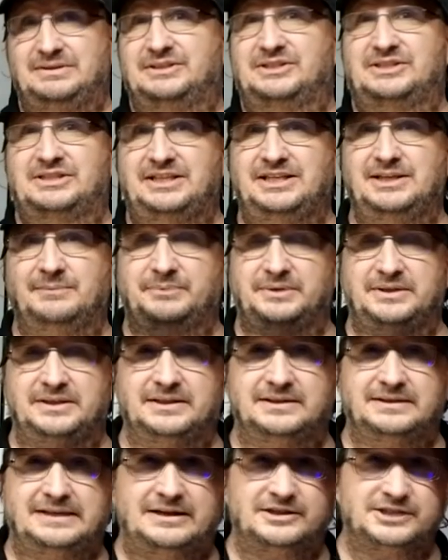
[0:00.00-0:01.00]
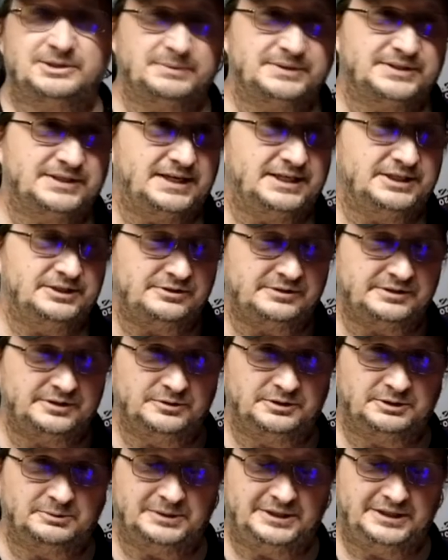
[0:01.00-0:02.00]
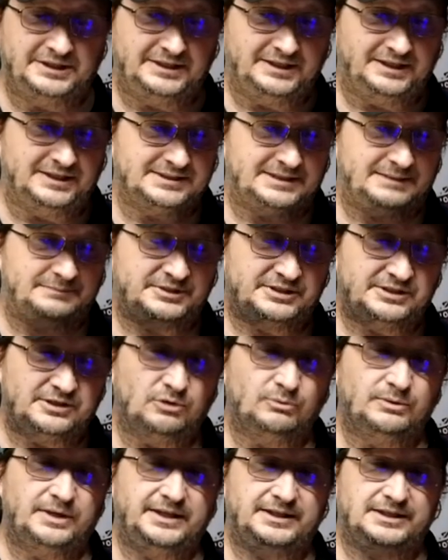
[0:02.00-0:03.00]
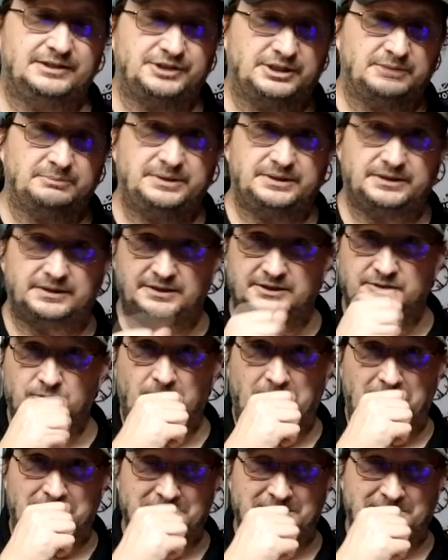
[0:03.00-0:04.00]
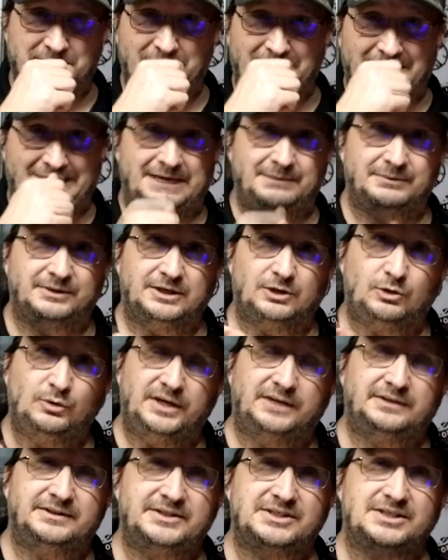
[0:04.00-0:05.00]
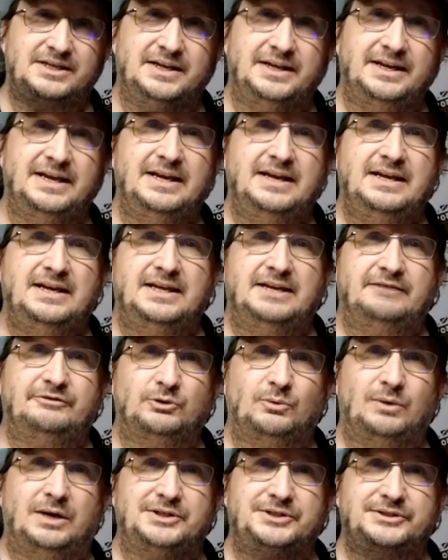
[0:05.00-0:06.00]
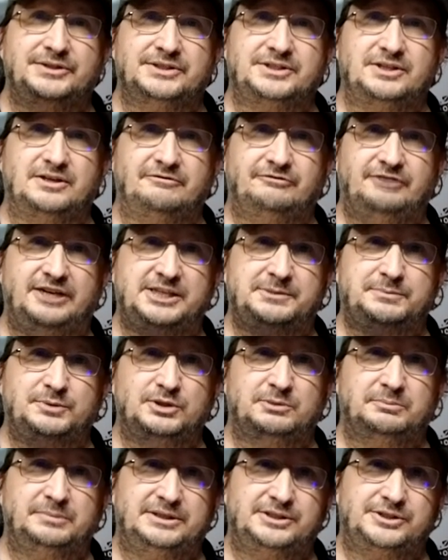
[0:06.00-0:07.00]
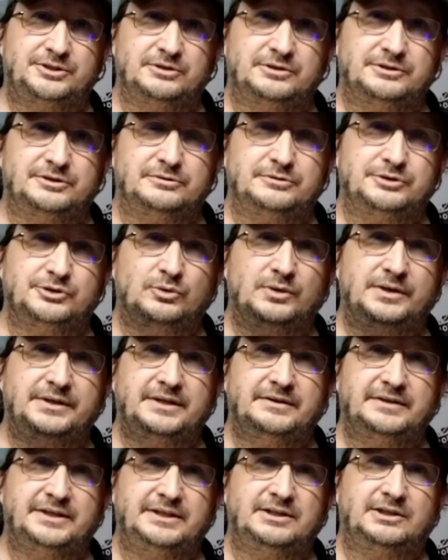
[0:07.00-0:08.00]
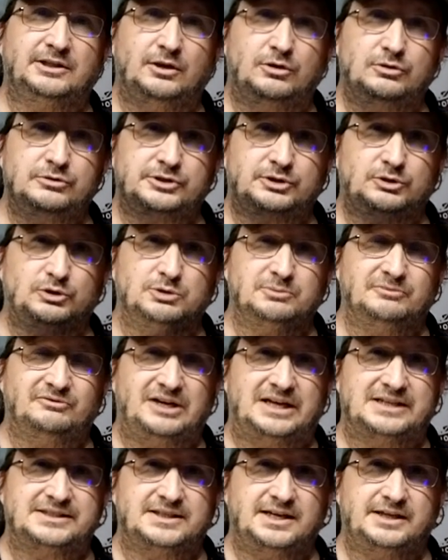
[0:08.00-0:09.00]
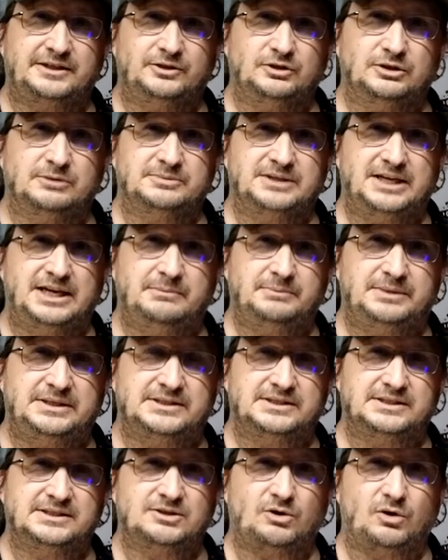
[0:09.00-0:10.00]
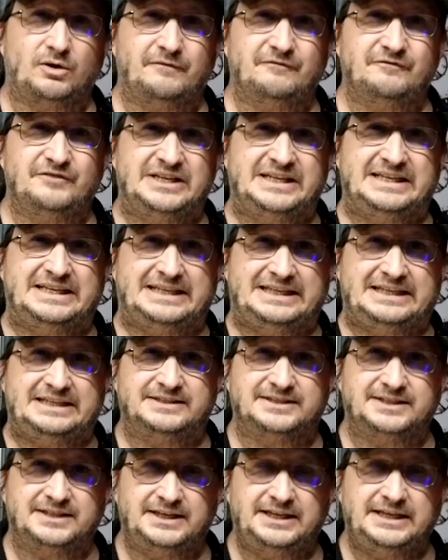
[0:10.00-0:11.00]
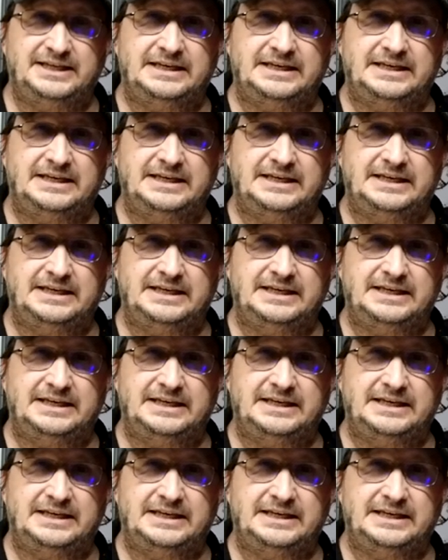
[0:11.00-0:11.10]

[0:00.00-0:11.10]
skip the announcements that I usually do at the beginning because I'm so ready to jump into these watches. But I am going to quickly say if you're watching this on Facebook, be sure to join the closed group Vostok Europe Timepieces or VET.